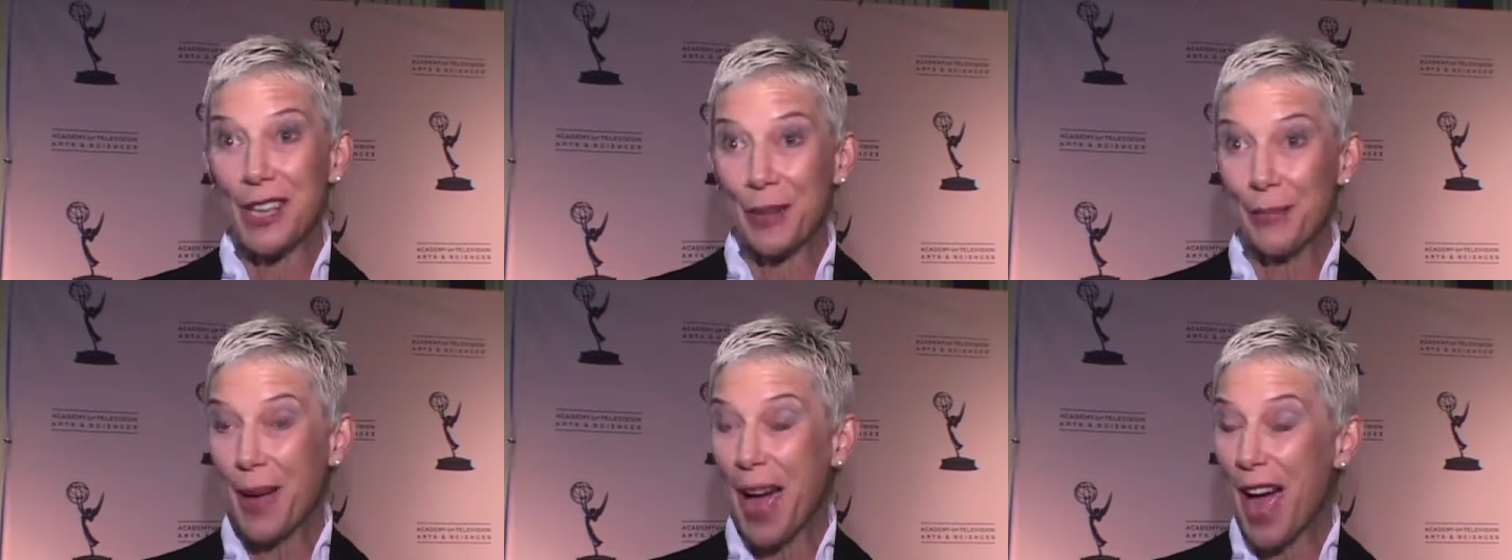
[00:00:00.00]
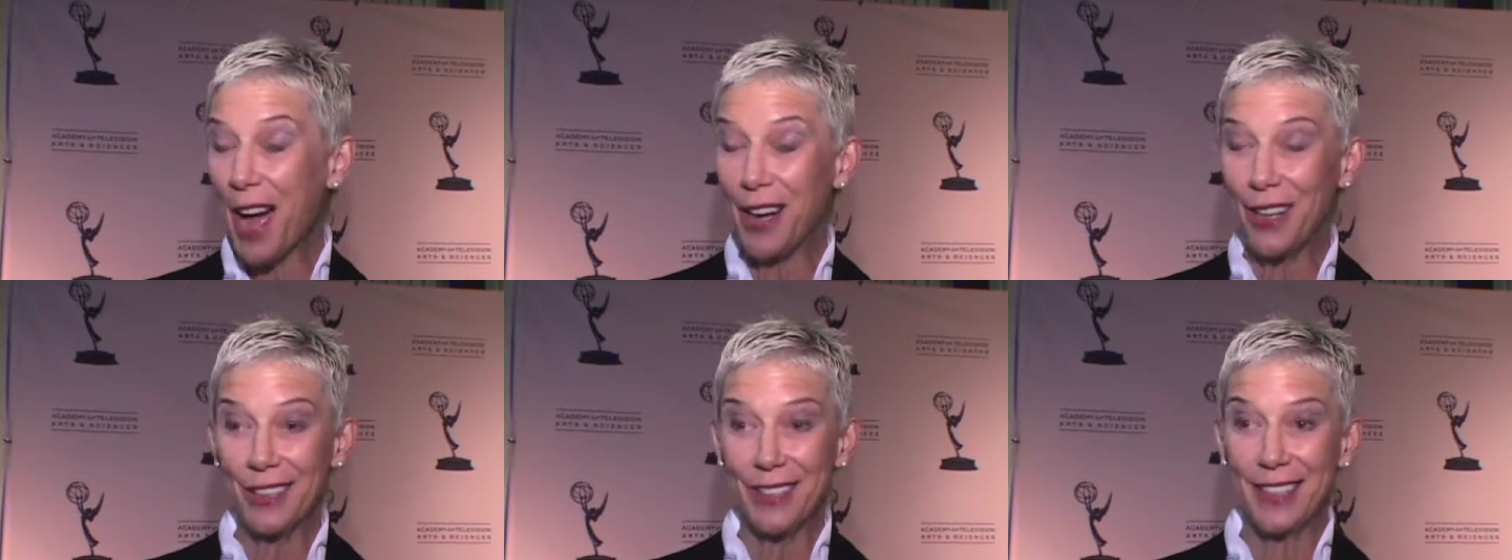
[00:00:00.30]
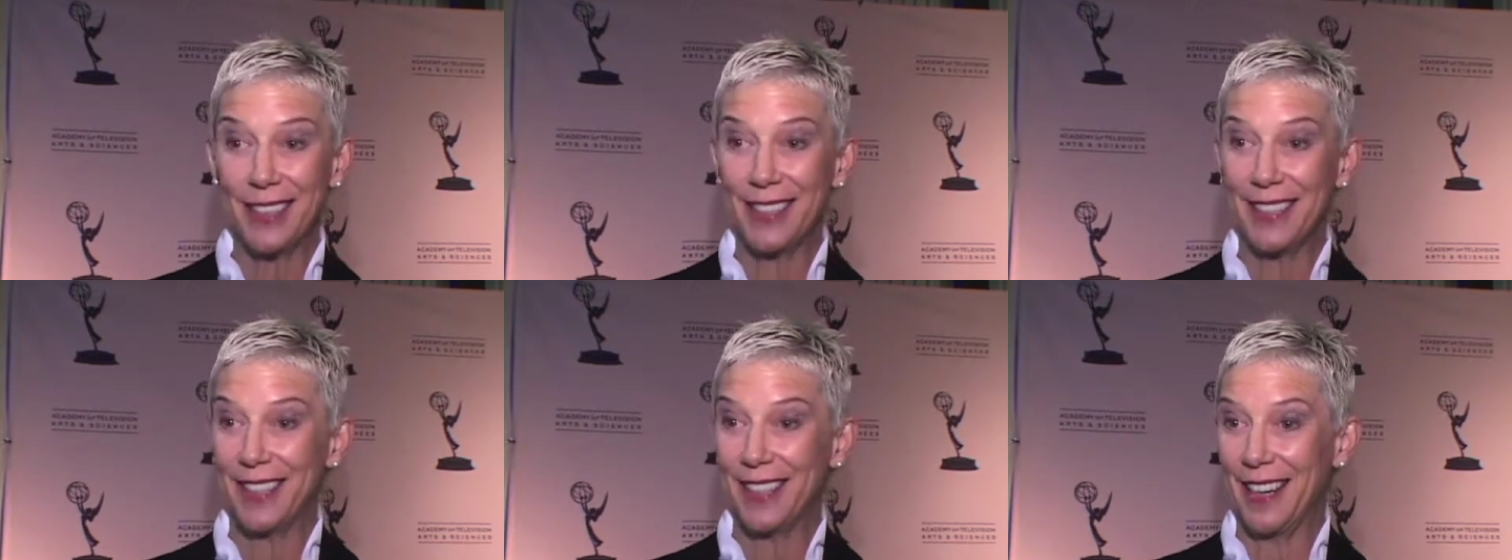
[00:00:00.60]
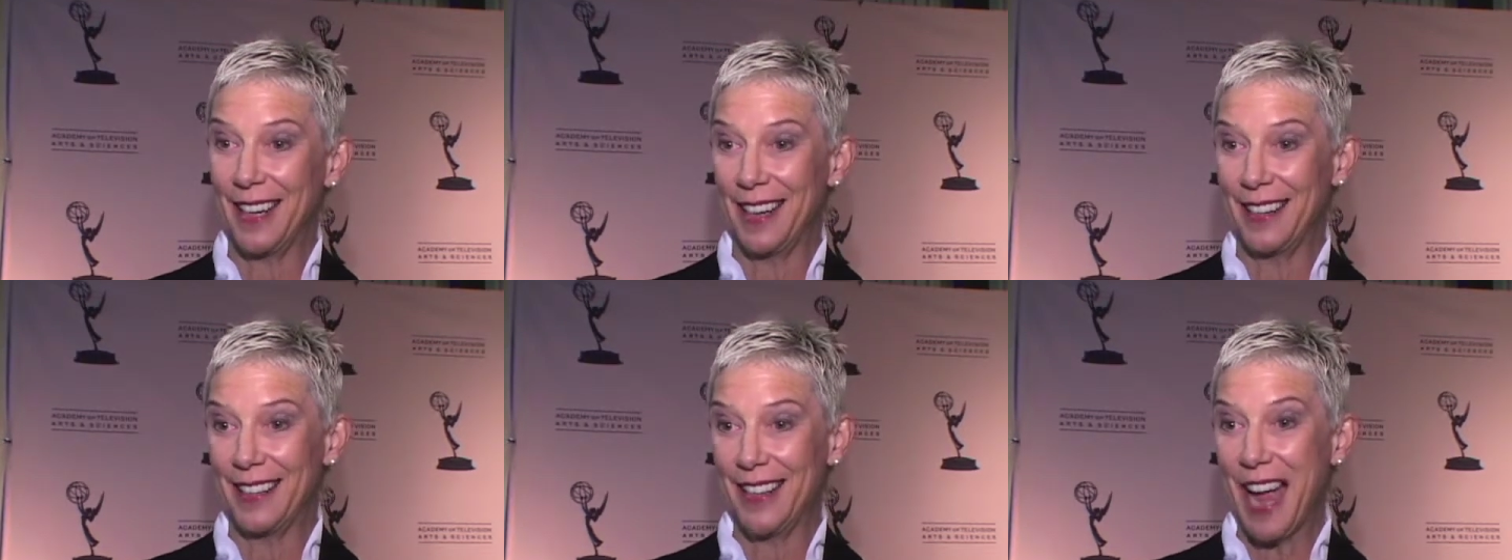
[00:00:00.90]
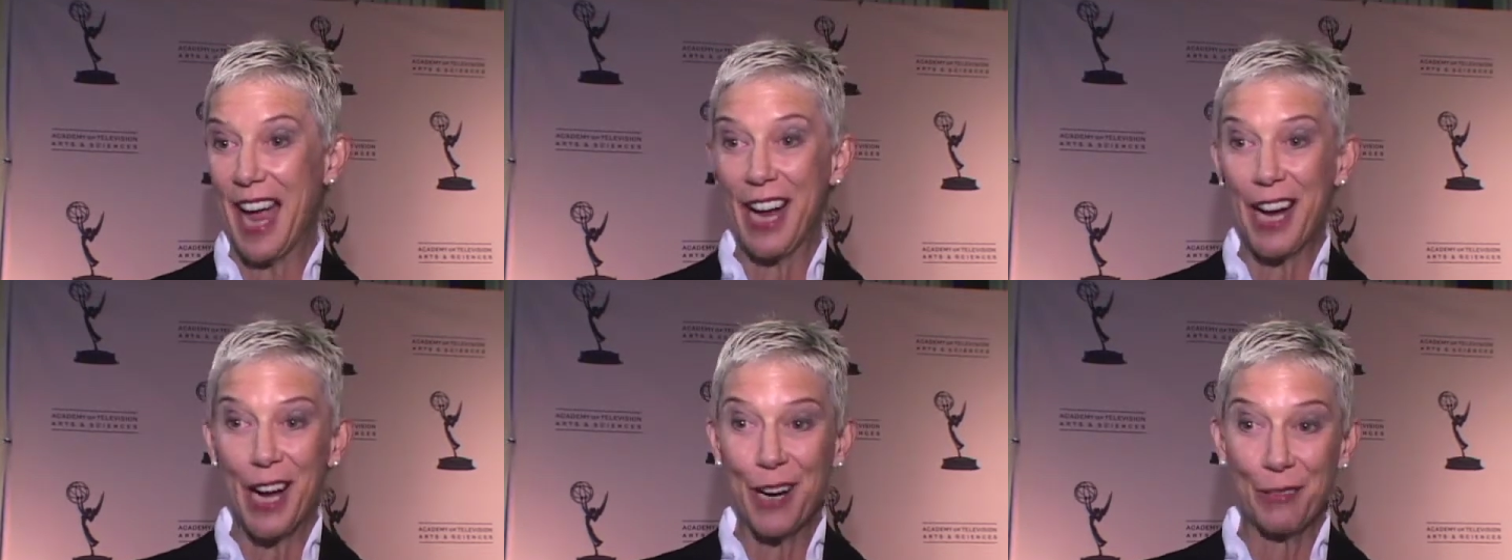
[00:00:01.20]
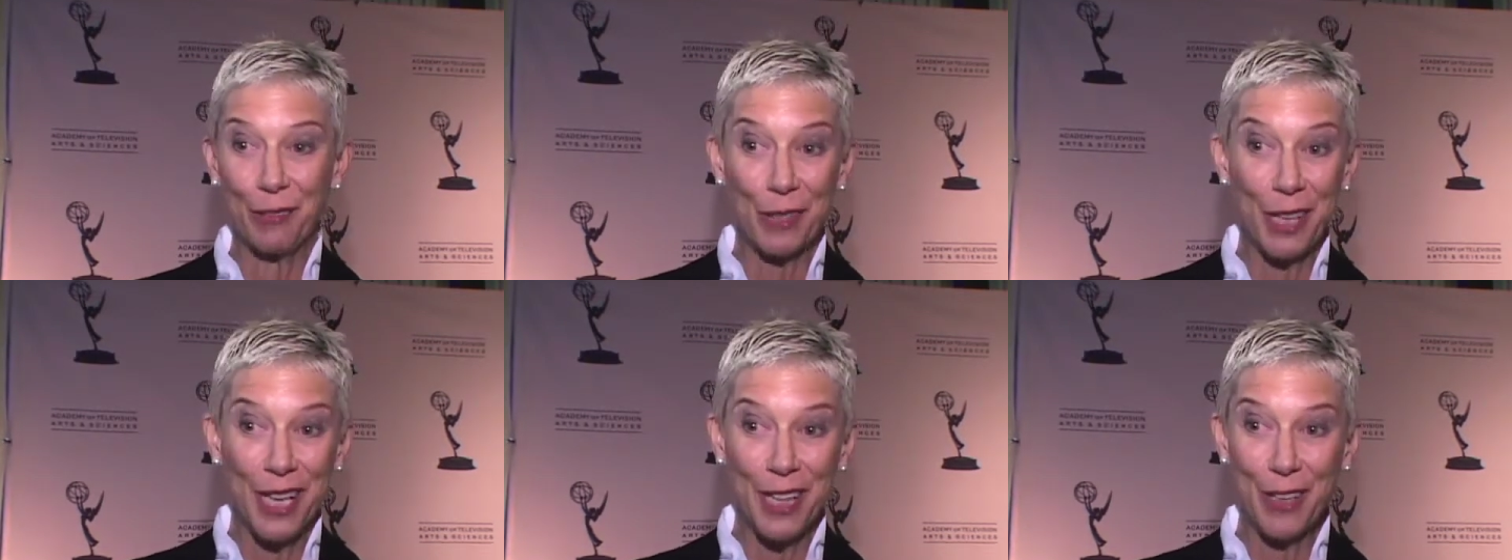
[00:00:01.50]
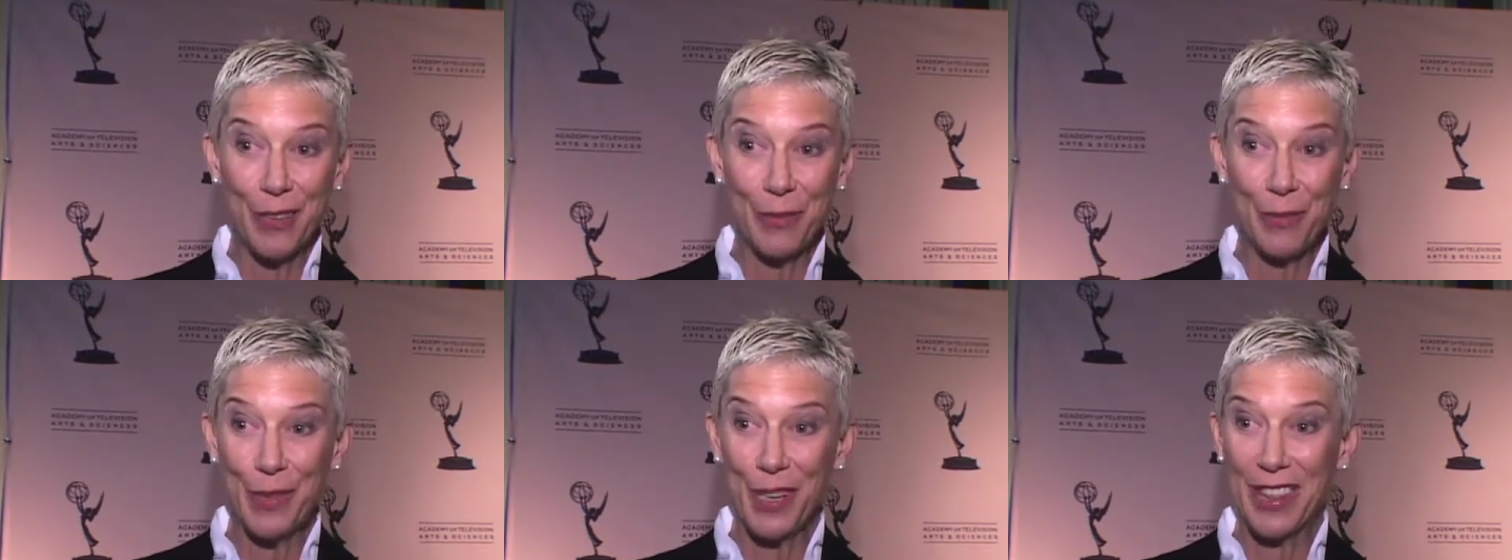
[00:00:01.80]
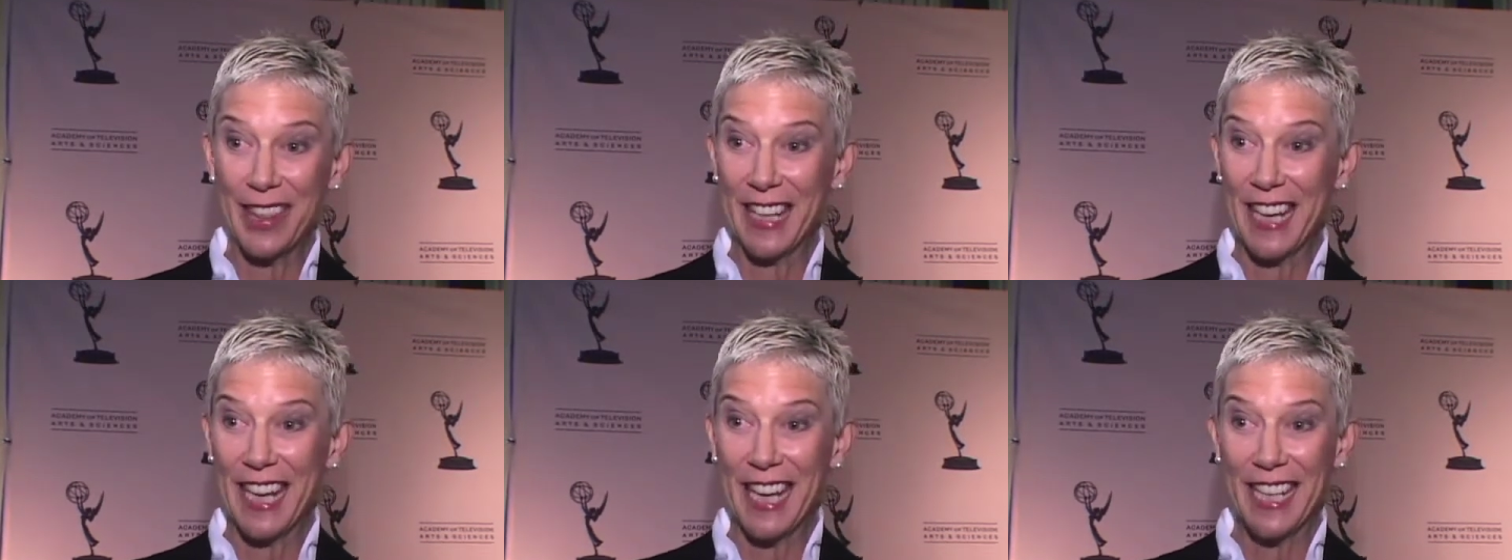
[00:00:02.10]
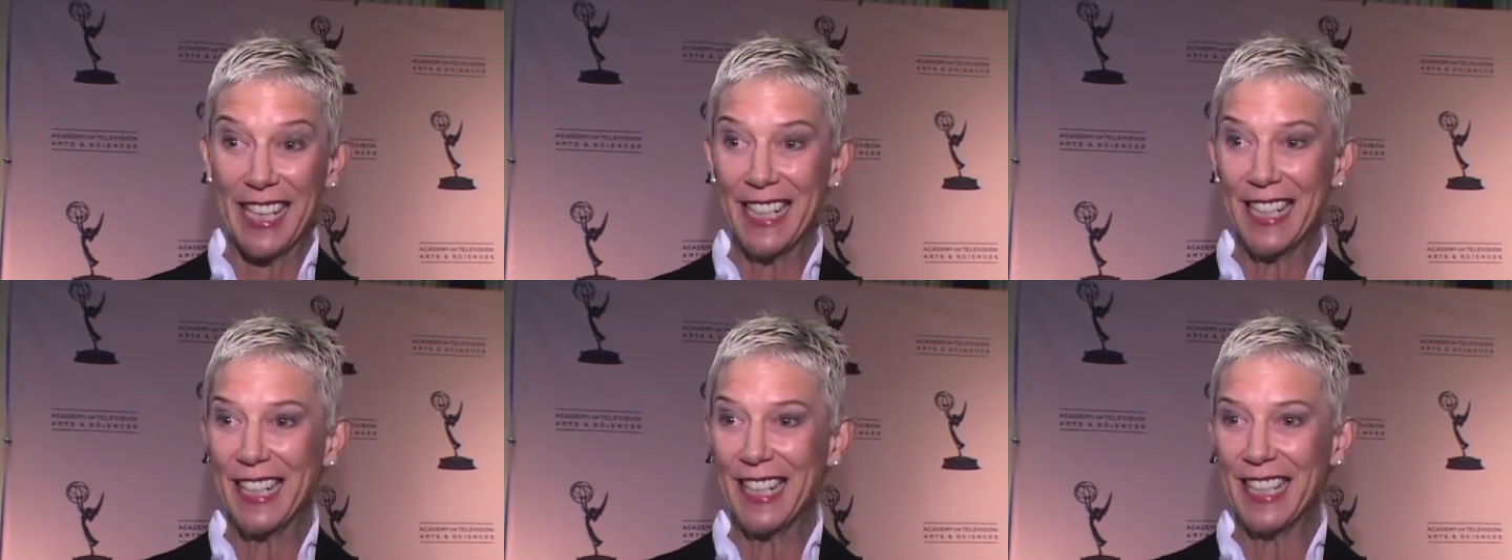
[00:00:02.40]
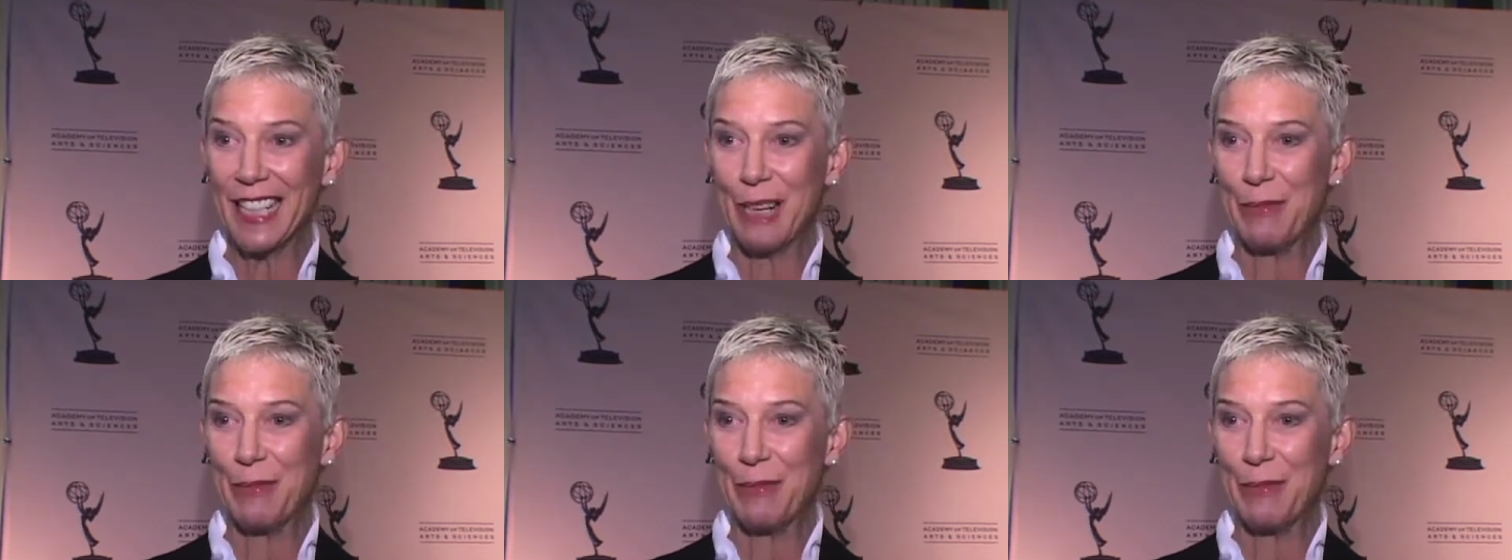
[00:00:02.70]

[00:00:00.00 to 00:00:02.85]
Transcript: the Mouse, uh, I got rhythm with the kids.